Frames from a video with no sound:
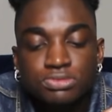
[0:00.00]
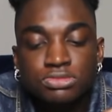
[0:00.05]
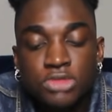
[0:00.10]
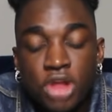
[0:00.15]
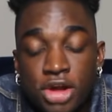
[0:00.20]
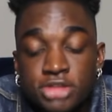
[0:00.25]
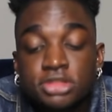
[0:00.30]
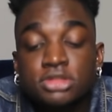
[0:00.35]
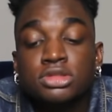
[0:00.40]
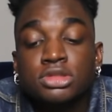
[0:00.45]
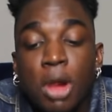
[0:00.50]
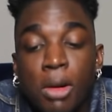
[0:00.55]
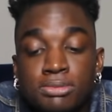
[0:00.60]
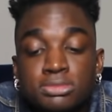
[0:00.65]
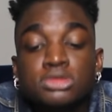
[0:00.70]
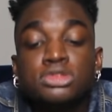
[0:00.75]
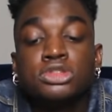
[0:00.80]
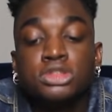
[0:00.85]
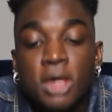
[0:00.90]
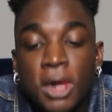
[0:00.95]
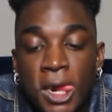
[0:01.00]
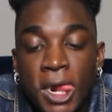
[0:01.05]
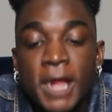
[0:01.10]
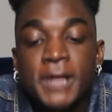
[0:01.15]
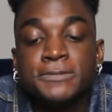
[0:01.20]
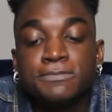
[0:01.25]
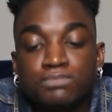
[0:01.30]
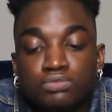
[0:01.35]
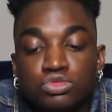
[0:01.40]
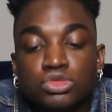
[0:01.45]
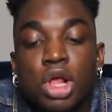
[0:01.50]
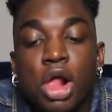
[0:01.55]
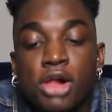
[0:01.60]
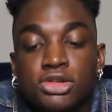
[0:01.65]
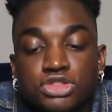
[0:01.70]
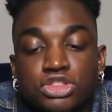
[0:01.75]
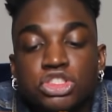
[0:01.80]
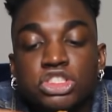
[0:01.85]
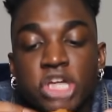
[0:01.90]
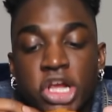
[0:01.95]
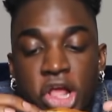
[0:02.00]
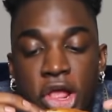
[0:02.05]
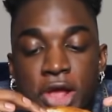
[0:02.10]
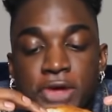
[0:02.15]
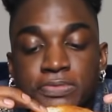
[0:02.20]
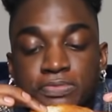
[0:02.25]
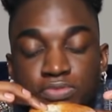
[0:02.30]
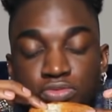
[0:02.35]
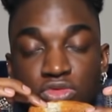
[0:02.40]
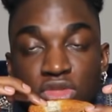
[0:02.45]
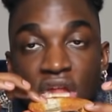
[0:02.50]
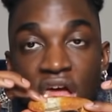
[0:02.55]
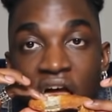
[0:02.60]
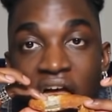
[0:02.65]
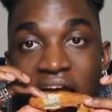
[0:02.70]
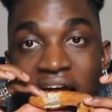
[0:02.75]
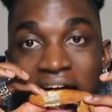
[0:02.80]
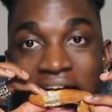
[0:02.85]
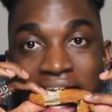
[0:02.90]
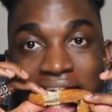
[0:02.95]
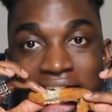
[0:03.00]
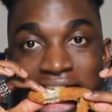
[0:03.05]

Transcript: this is some good chicken. Like,